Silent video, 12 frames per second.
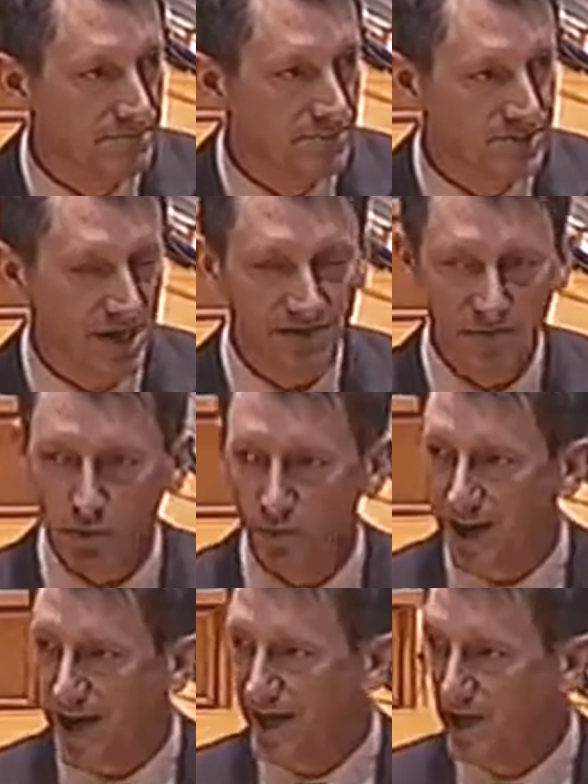Several
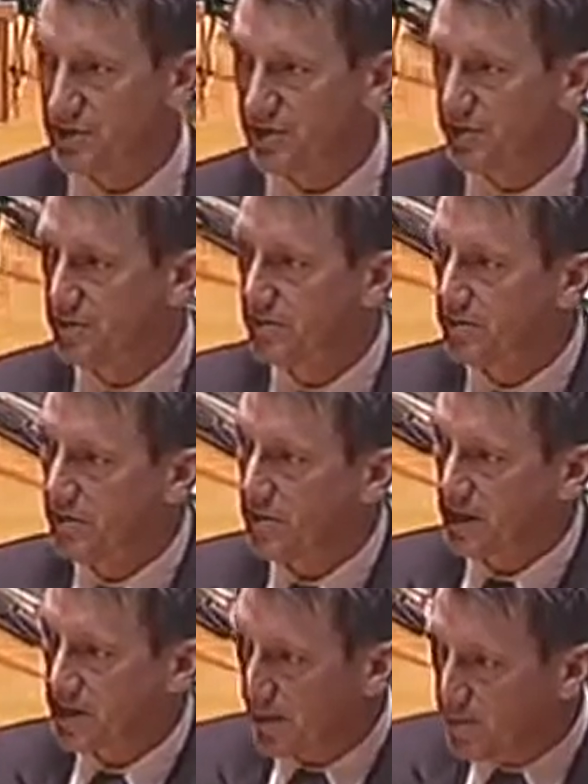by under
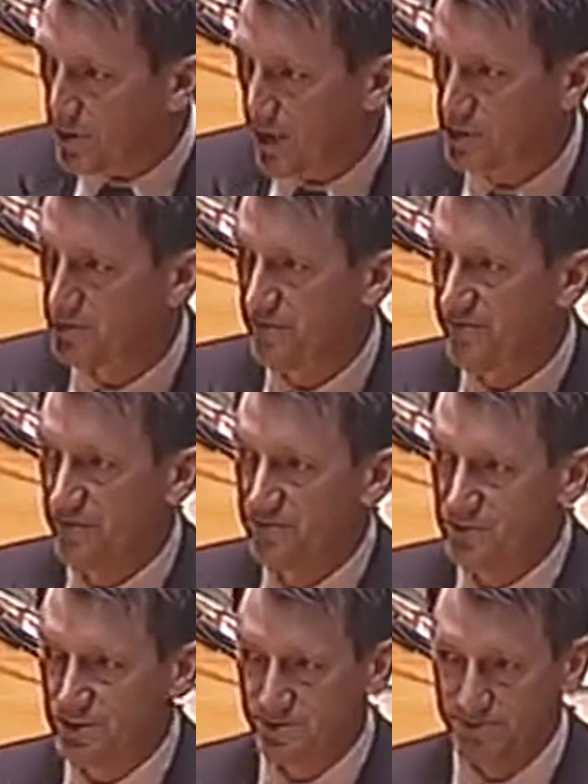a couple hundred
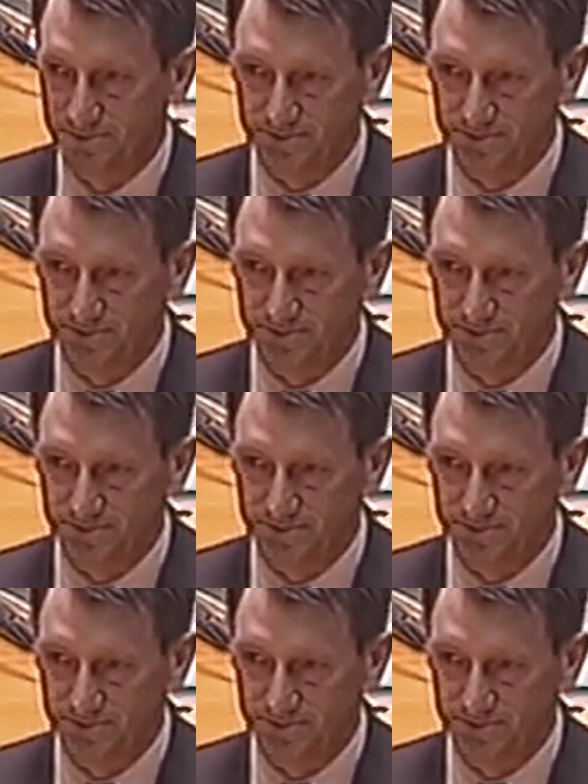votes.